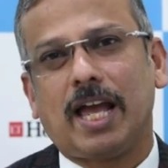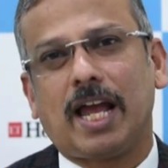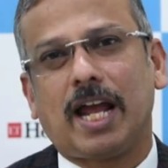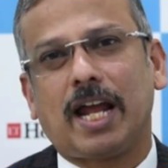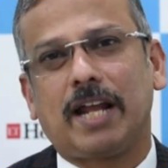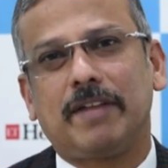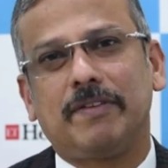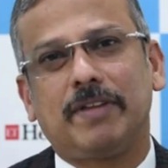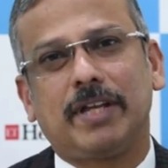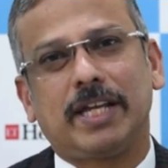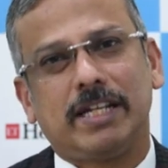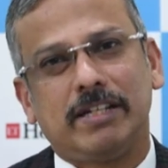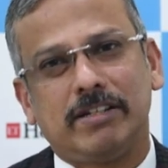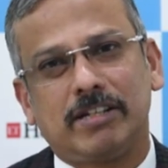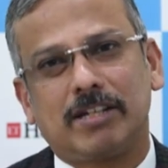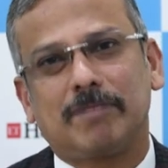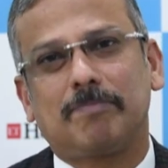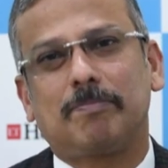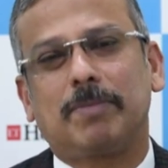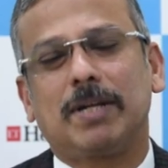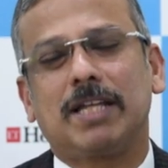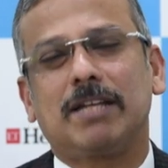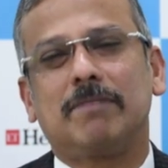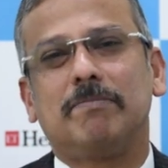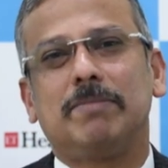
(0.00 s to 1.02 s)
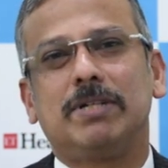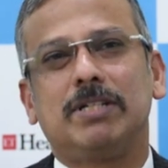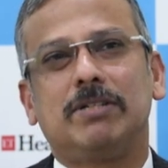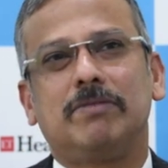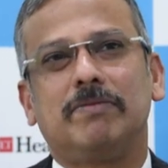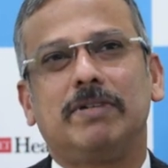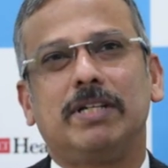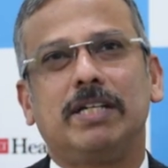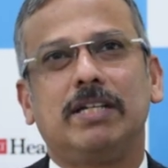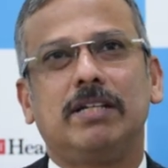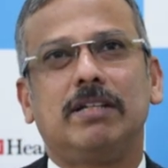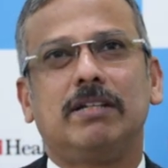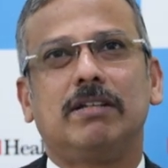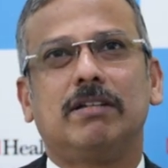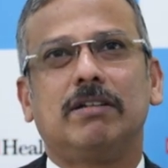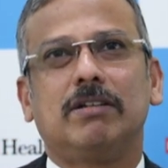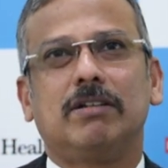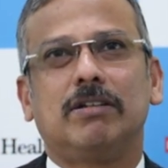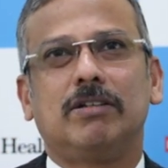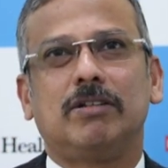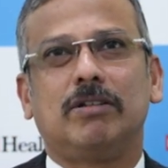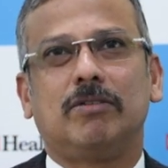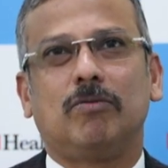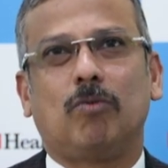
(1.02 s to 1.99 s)
and the interplay between
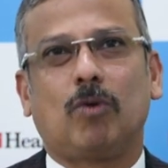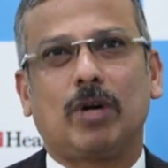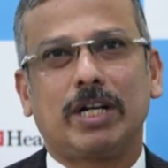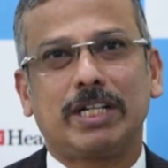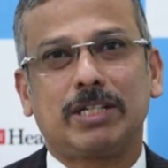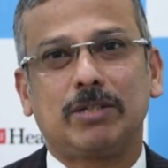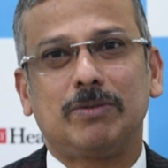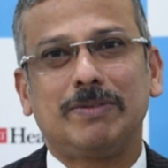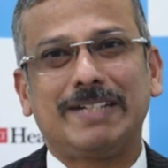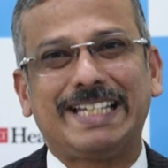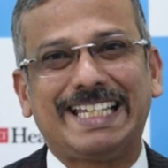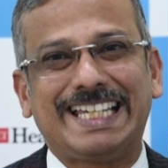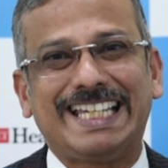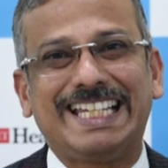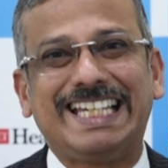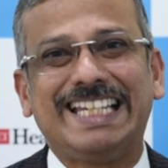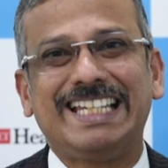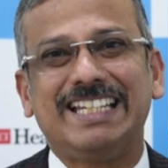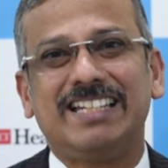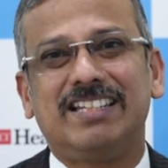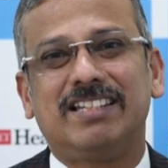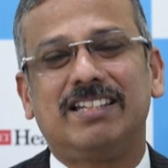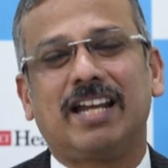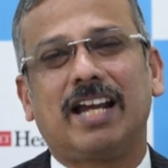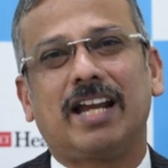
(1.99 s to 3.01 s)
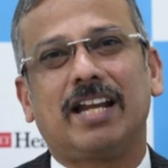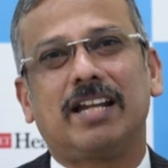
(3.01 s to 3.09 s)
what you eat